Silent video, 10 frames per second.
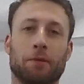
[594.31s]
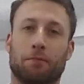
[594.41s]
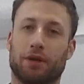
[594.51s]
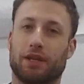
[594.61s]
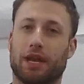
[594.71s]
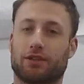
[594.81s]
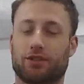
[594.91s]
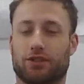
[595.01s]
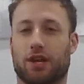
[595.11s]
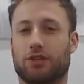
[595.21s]
But the
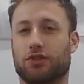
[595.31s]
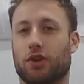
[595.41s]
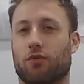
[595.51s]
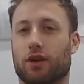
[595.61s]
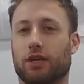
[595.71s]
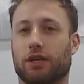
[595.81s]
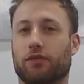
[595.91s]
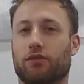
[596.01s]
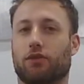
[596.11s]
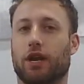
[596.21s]
exercise that I want to
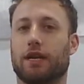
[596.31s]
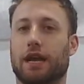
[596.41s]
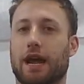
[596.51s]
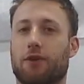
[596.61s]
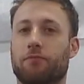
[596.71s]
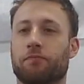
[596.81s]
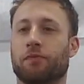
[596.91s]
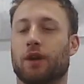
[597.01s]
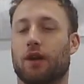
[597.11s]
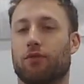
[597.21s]
give you right now
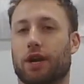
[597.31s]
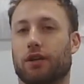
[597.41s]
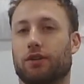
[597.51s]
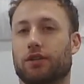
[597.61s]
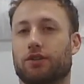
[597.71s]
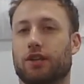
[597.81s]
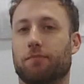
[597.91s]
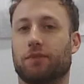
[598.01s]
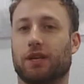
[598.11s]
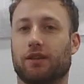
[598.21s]
ironically, is
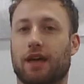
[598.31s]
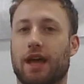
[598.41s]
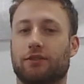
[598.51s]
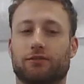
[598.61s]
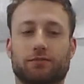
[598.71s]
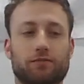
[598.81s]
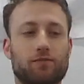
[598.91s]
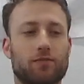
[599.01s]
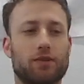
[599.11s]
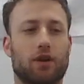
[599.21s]
something that
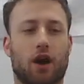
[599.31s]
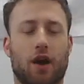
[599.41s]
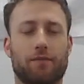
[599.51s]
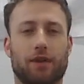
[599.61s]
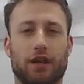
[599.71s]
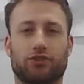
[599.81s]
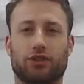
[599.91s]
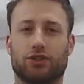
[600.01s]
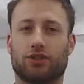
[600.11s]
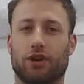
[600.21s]
I
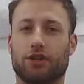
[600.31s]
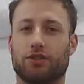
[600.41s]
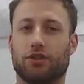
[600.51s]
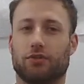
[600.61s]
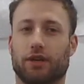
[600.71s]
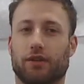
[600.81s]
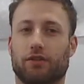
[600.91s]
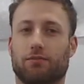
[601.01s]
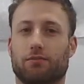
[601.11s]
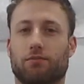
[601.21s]
just started doing
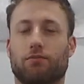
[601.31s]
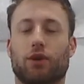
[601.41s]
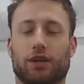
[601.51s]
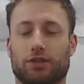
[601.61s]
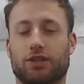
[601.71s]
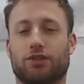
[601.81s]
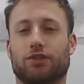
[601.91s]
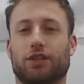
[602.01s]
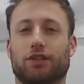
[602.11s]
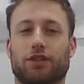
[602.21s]
more
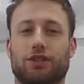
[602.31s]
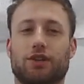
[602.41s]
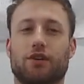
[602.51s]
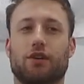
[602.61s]
consistently, at least